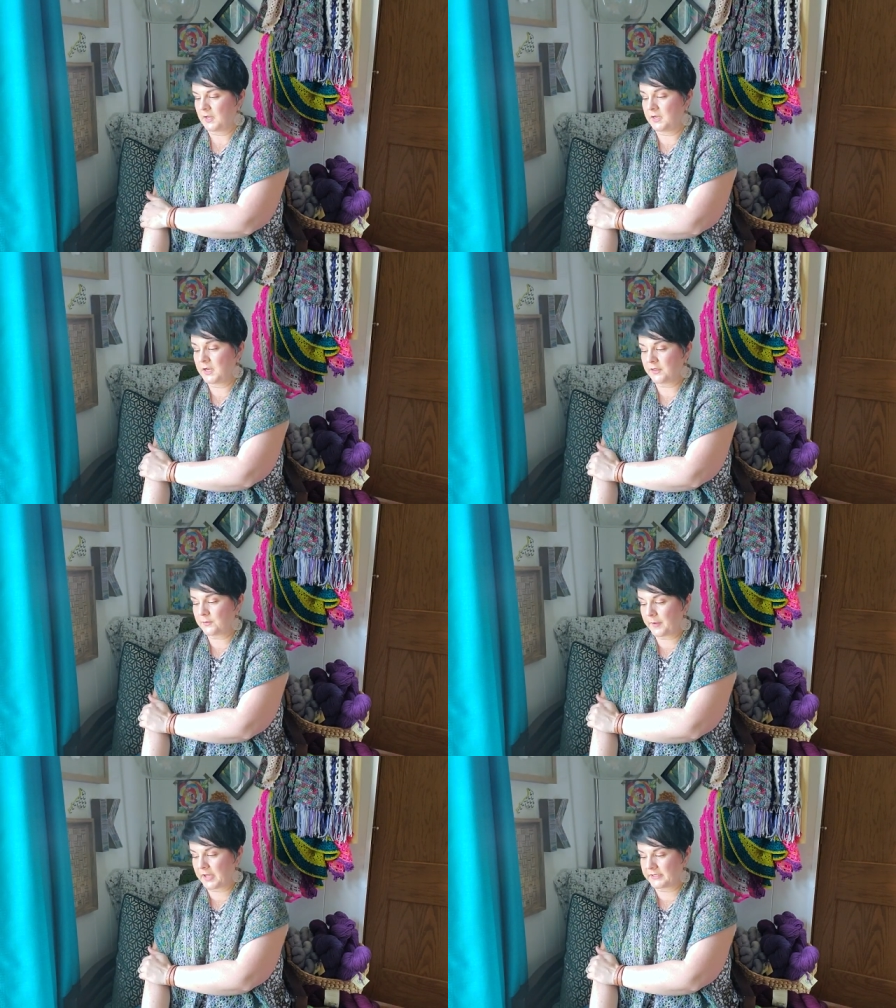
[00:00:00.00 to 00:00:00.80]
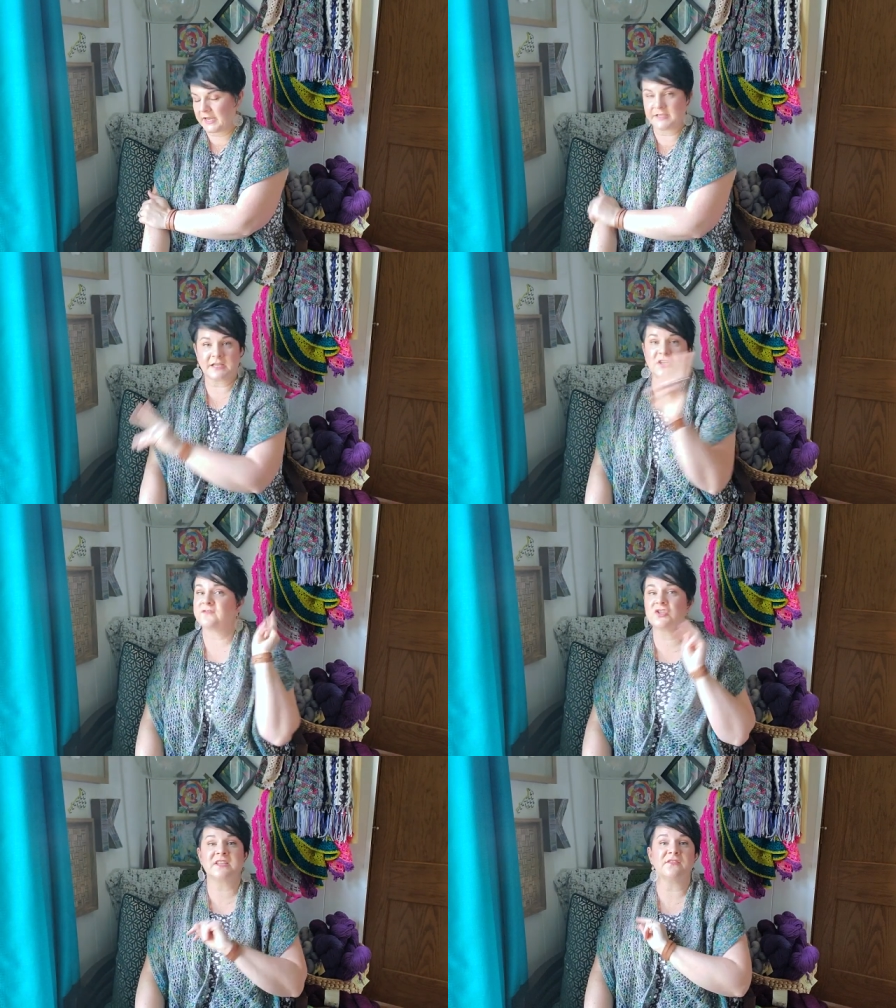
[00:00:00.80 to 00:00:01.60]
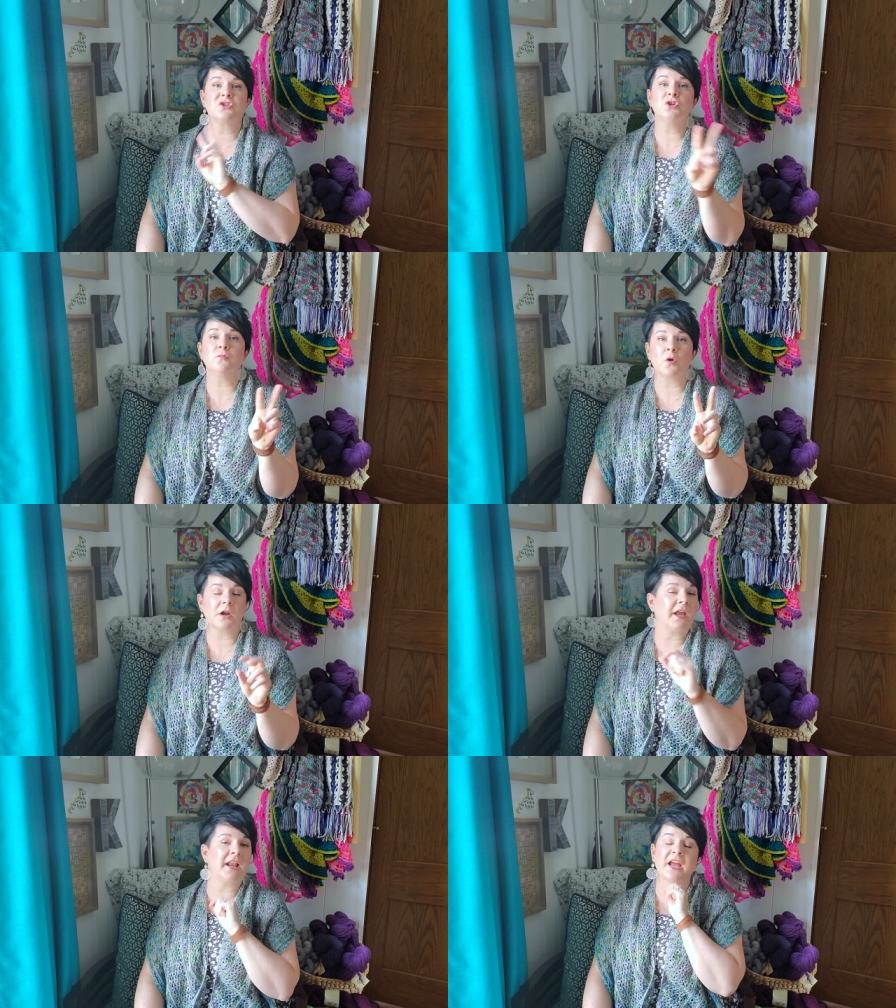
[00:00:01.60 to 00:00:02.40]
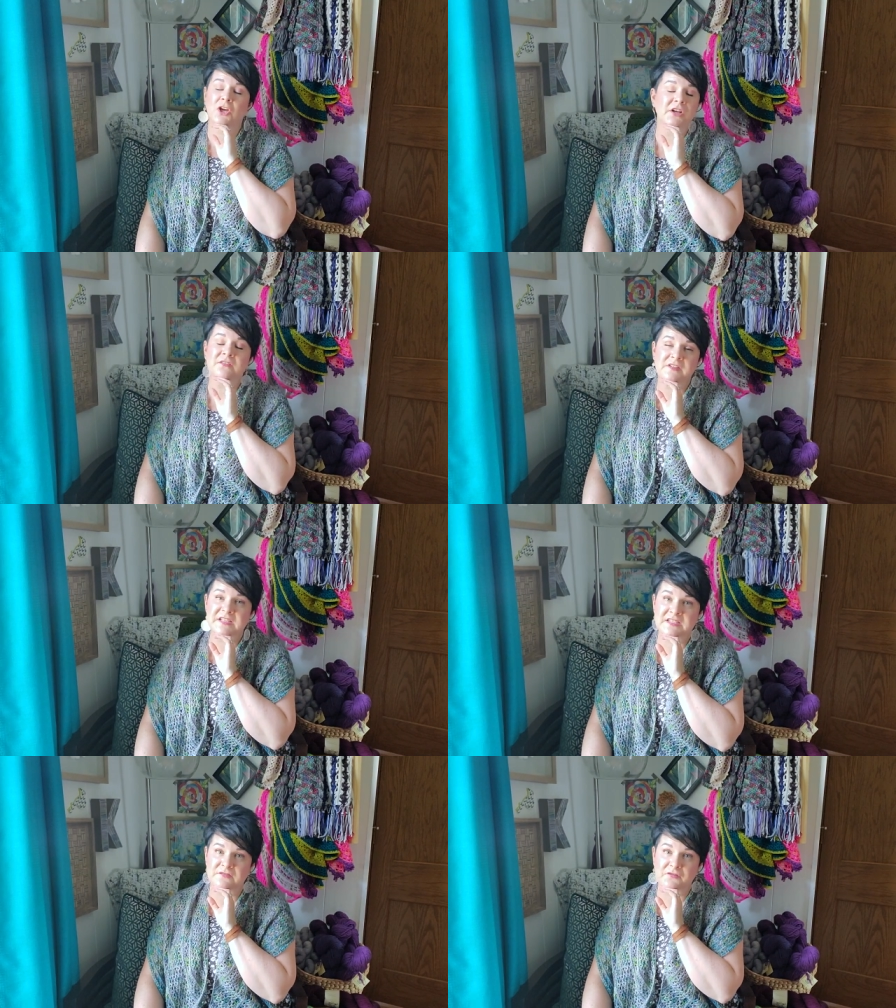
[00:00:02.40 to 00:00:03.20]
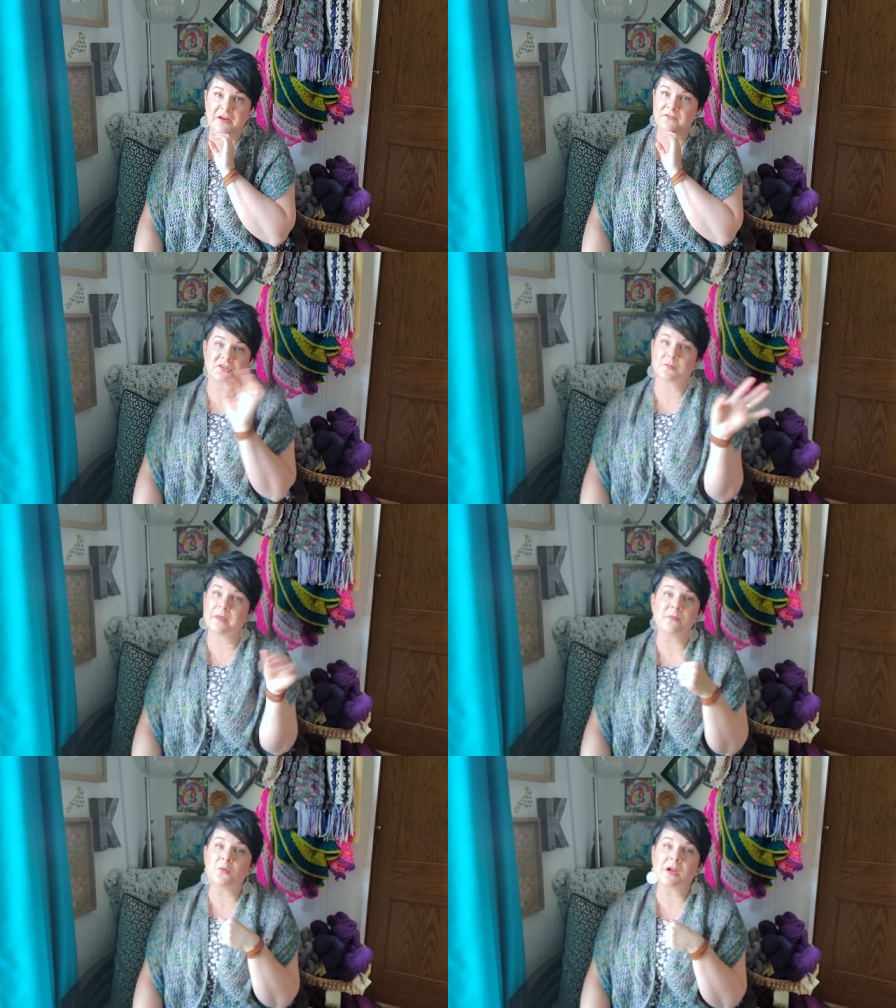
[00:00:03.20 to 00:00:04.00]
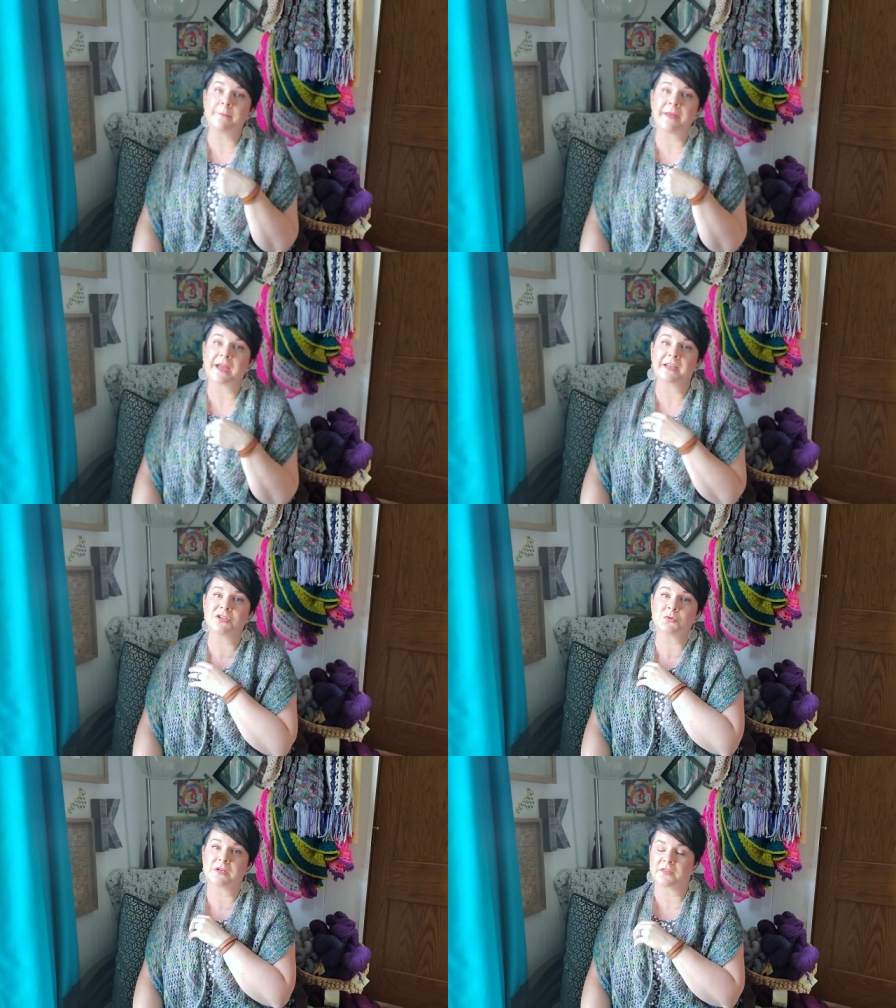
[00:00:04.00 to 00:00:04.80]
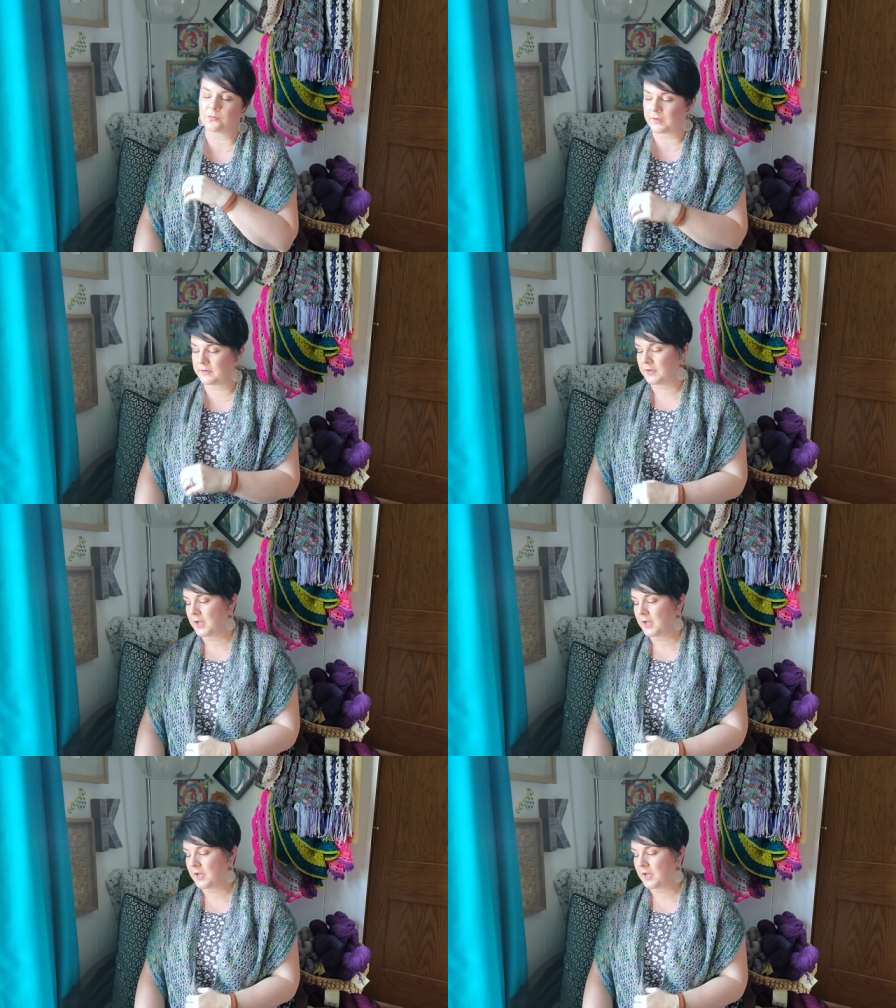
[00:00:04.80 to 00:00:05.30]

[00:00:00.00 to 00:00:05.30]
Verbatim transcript: Another podcast. I just have two more, and I could have listed forever. So maybe we'll come back and do another one.